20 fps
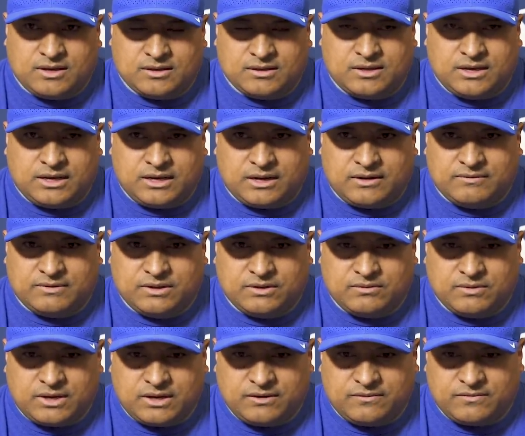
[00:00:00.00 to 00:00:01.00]
getting
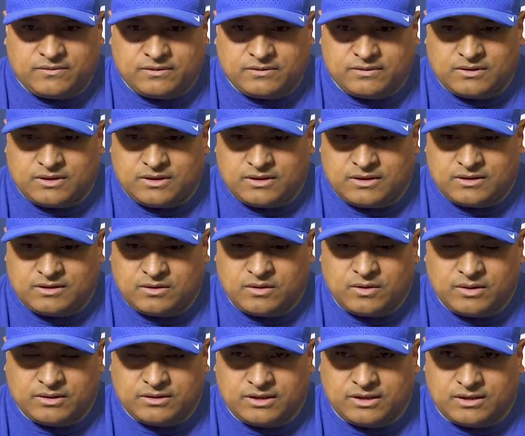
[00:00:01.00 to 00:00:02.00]
everything ready for the
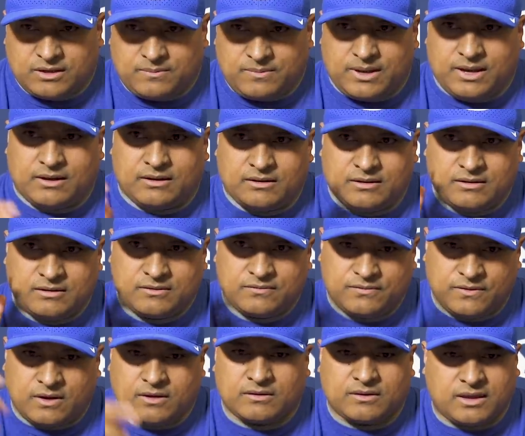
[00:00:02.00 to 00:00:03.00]
going, thinking about
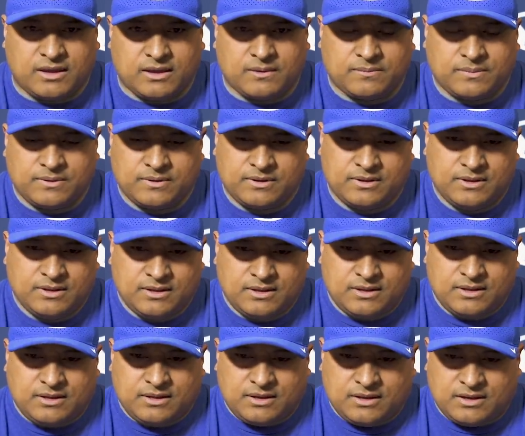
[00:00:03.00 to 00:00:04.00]
fall camp,
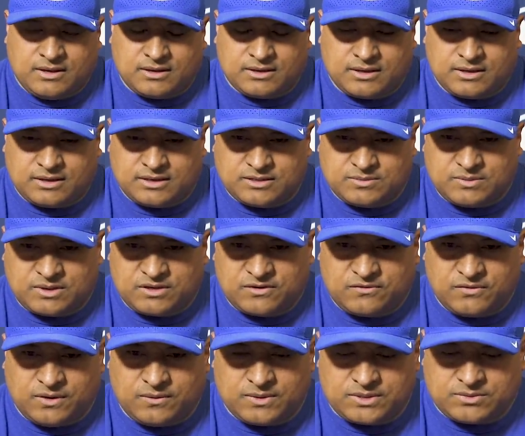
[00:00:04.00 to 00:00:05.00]
getting as
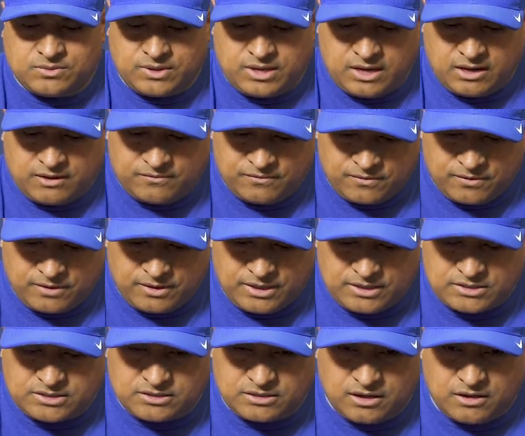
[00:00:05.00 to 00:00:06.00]
much film as we can for
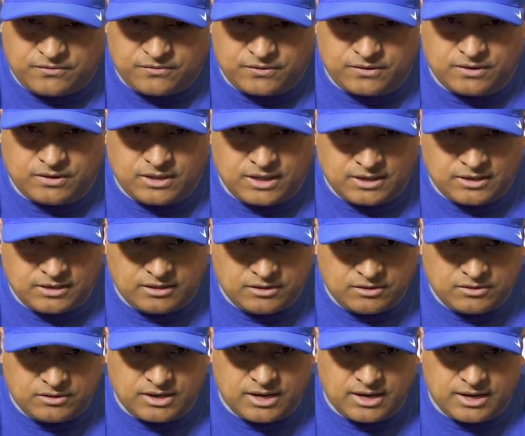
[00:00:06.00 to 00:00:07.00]
install for a lot of the
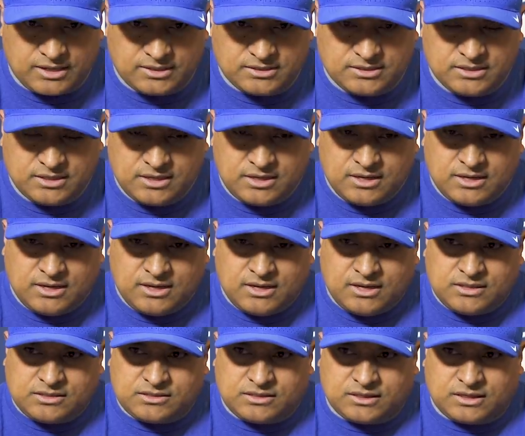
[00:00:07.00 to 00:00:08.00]
new guys
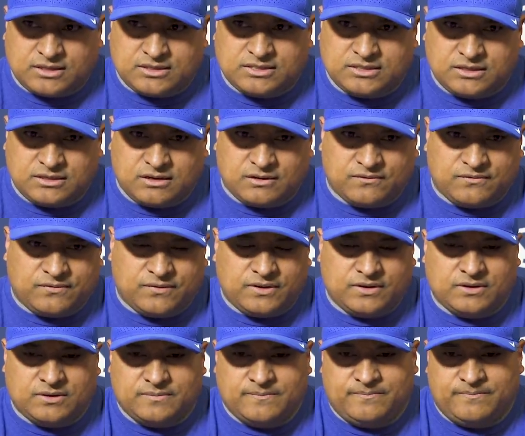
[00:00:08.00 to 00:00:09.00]
so they can see it on
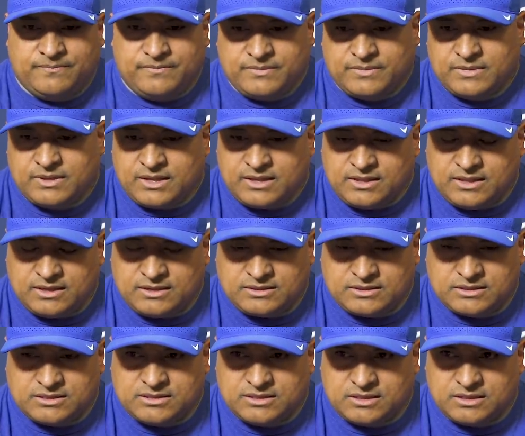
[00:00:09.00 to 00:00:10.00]
film, and then
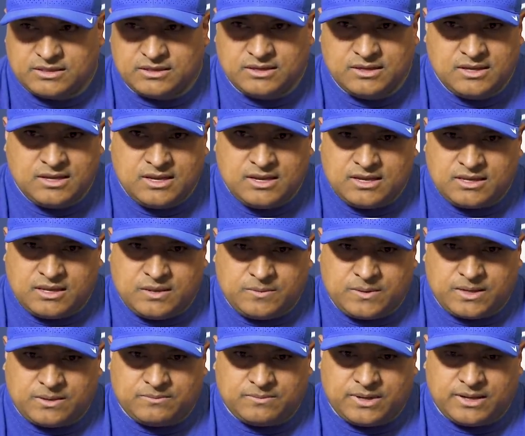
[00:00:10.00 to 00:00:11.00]
just
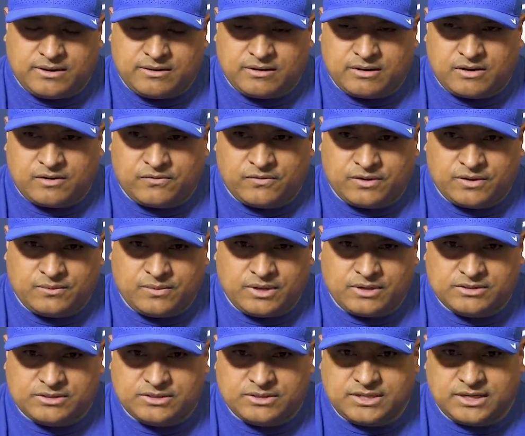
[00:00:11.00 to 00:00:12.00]
keep getting better at our
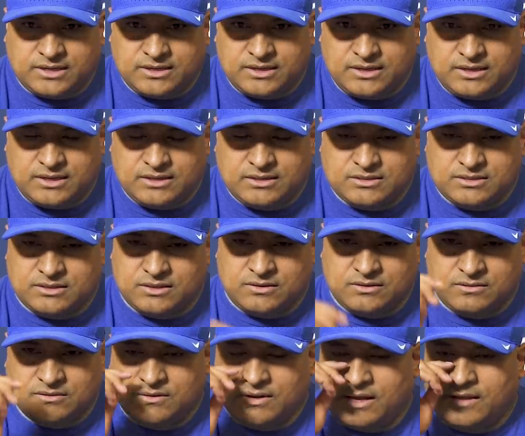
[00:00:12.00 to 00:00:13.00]
fundamentals and technique.
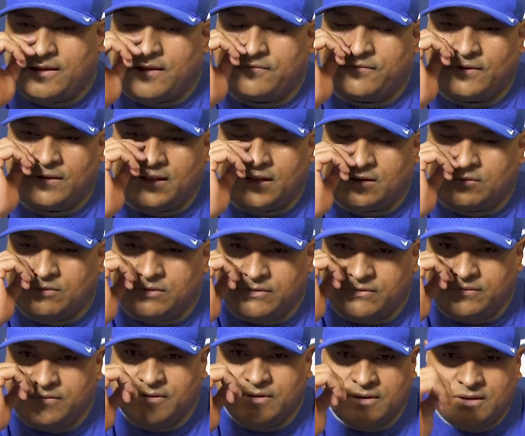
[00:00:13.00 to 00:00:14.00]
So I felt like
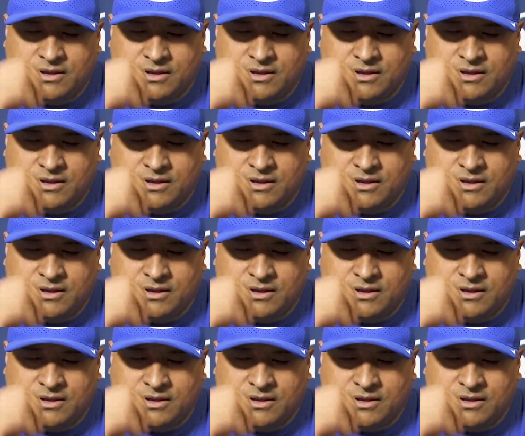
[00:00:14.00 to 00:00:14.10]
we've